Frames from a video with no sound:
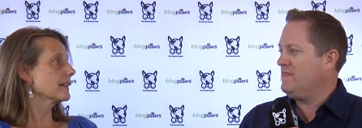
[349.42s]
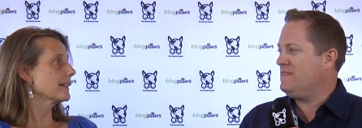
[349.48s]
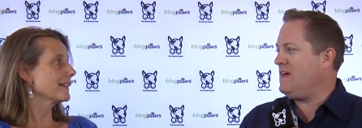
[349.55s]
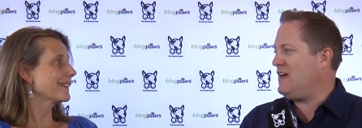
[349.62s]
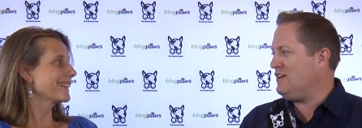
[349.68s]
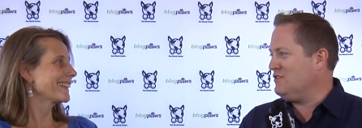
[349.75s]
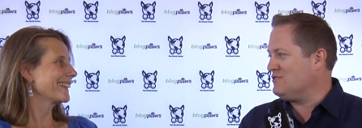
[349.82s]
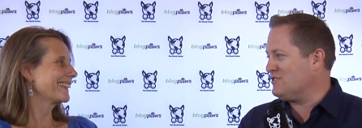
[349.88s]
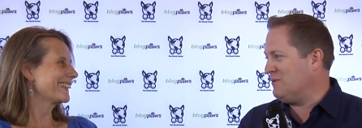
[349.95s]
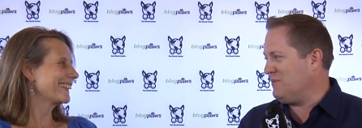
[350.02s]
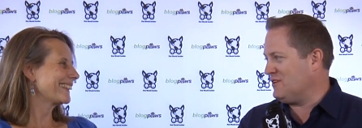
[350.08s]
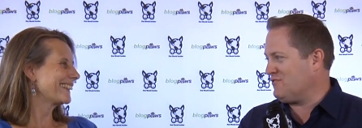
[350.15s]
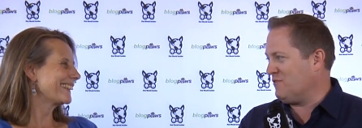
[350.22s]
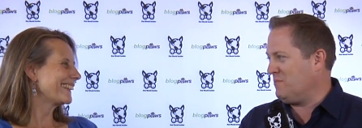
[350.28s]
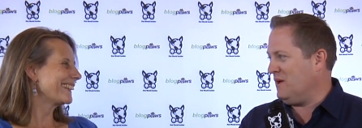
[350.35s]
Speaker 1: Thank you so
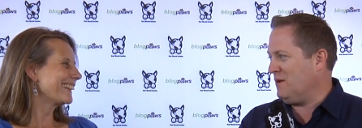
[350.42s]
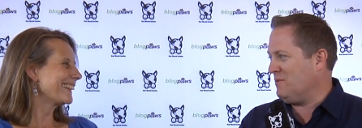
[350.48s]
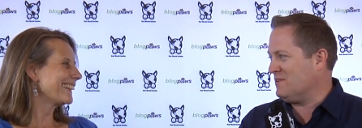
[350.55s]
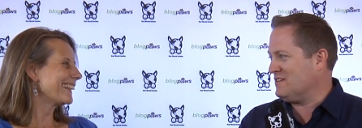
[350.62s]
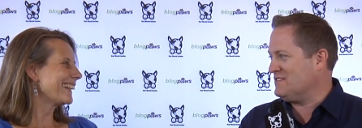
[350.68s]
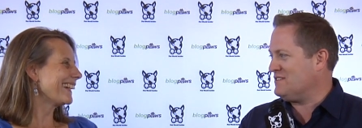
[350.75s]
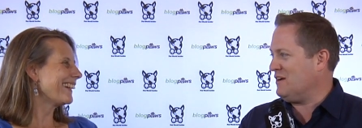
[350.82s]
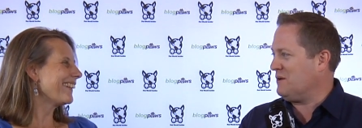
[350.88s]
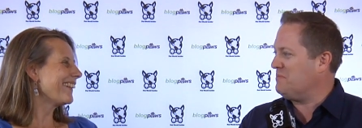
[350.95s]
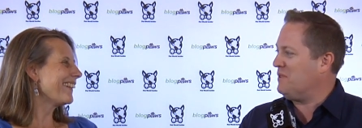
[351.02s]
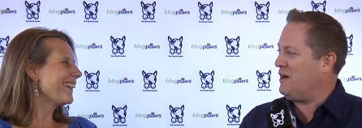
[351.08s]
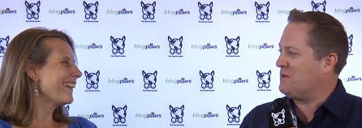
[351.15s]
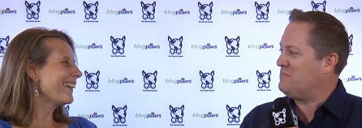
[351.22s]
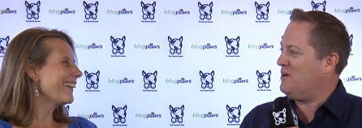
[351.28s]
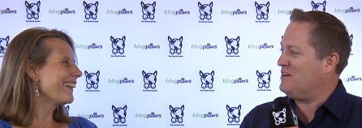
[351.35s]
much for being with us here at
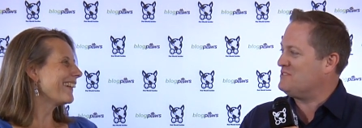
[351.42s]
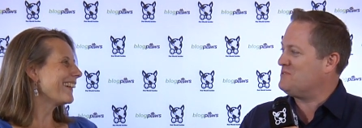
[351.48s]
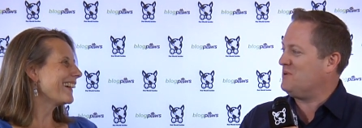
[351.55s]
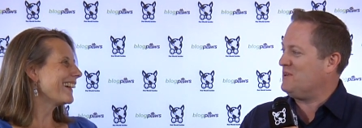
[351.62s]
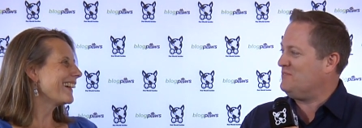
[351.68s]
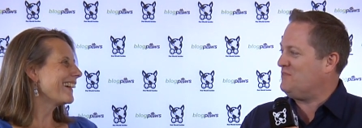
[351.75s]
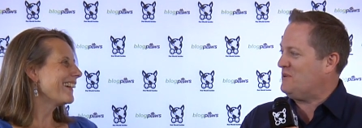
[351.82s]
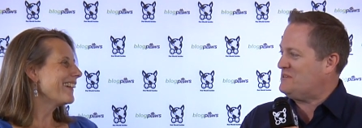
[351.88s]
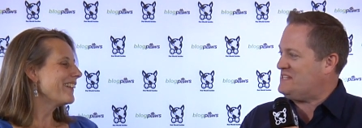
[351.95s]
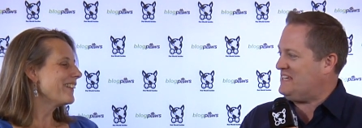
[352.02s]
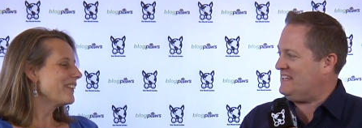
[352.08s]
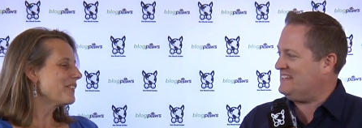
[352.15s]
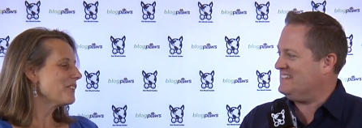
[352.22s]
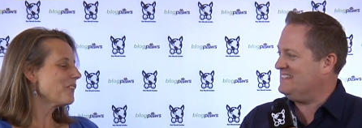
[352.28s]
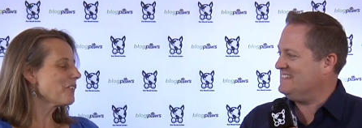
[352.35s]
Post
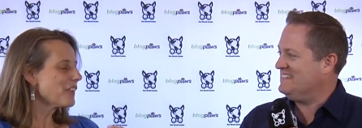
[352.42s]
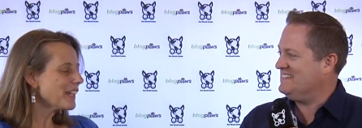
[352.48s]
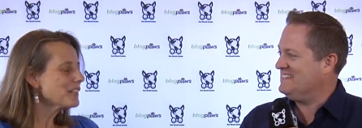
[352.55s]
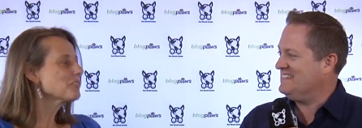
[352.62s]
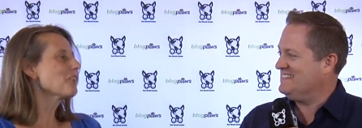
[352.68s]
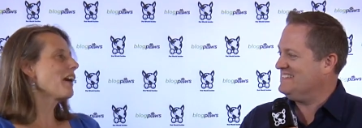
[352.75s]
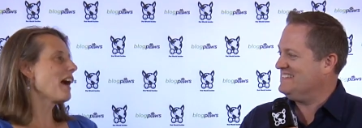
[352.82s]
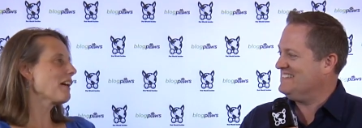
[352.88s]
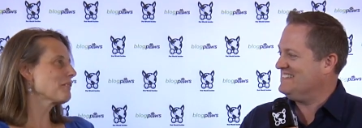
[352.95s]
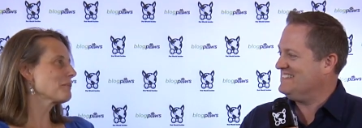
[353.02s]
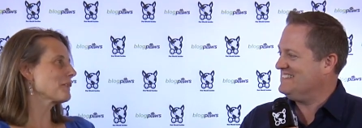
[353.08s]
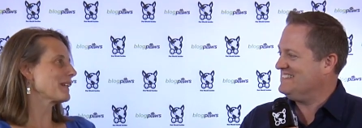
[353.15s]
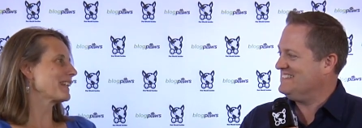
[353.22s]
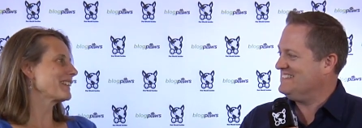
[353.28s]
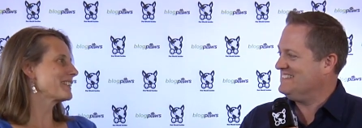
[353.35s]
2014.
Speaker 2: Well, thanks for
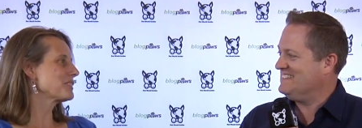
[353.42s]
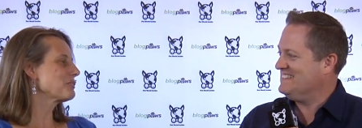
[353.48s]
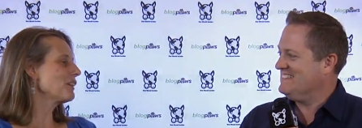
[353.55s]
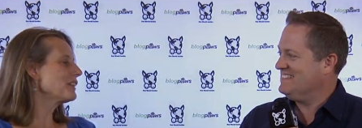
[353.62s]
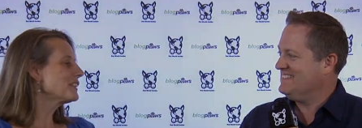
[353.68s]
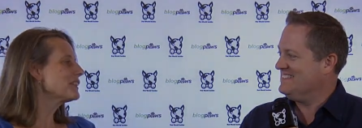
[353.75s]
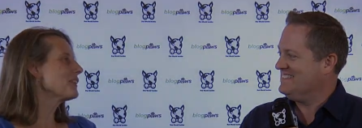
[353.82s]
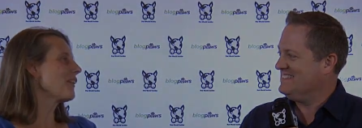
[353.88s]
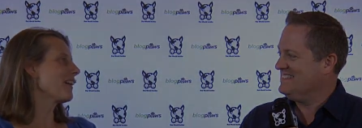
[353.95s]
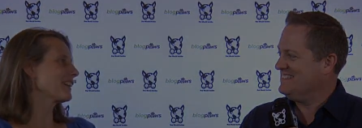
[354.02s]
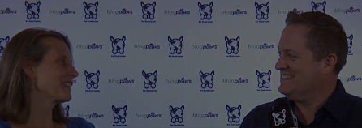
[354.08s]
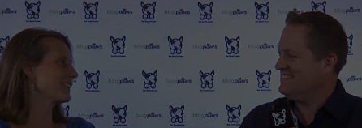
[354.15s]
having me. It's fun to talk